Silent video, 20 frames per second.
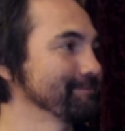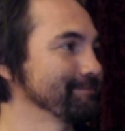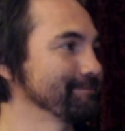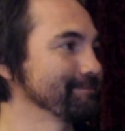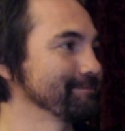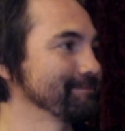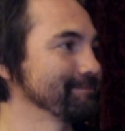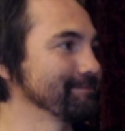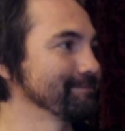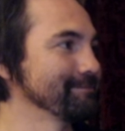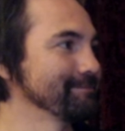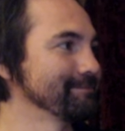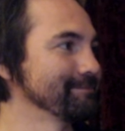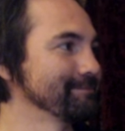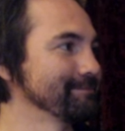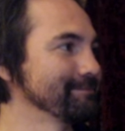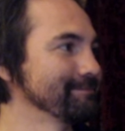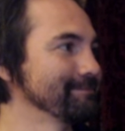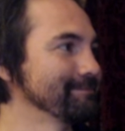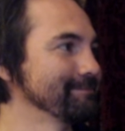
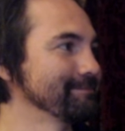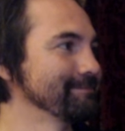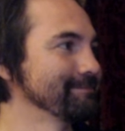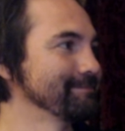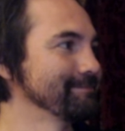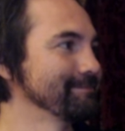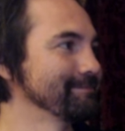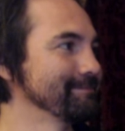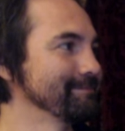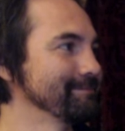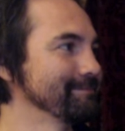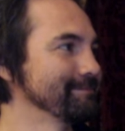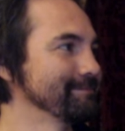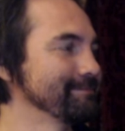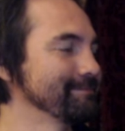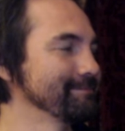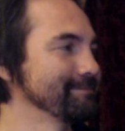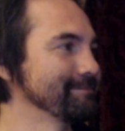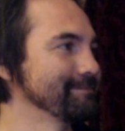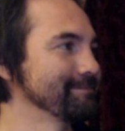
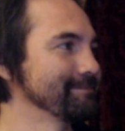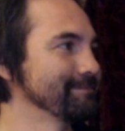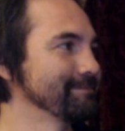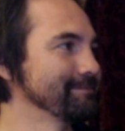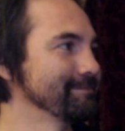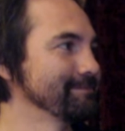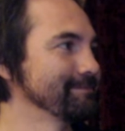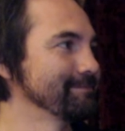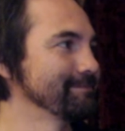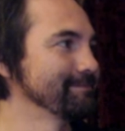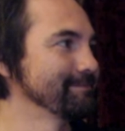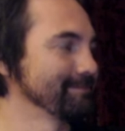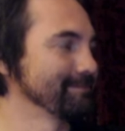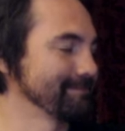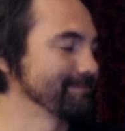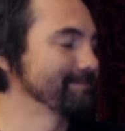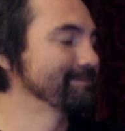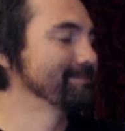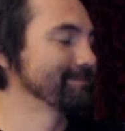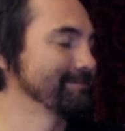
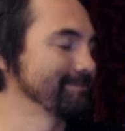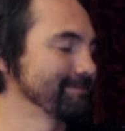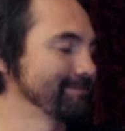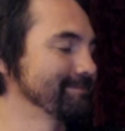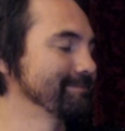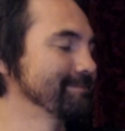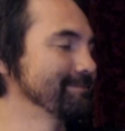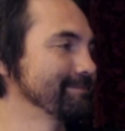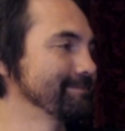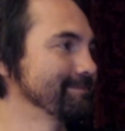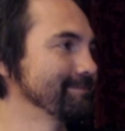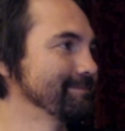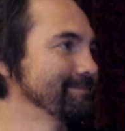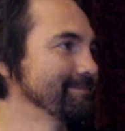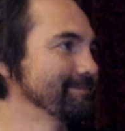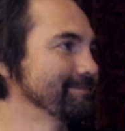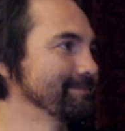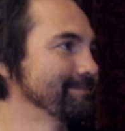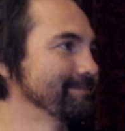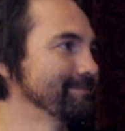
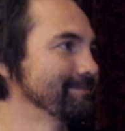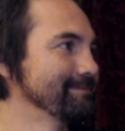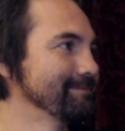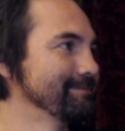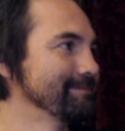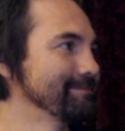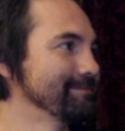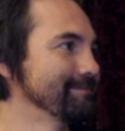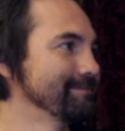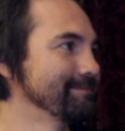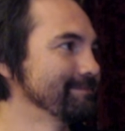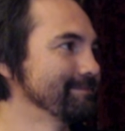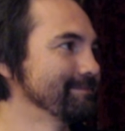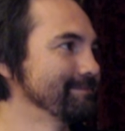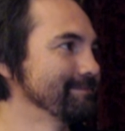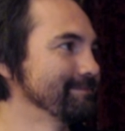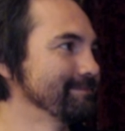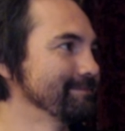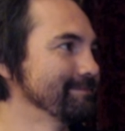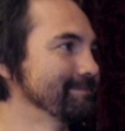
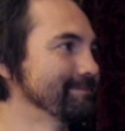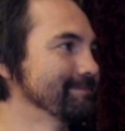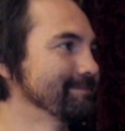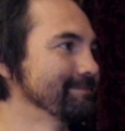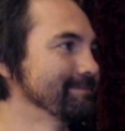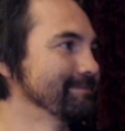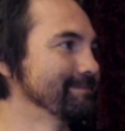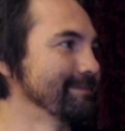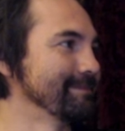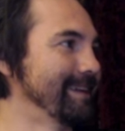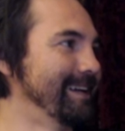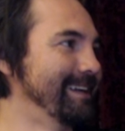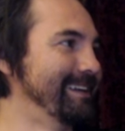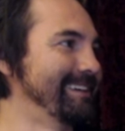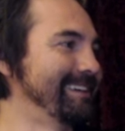This person isn't speaking.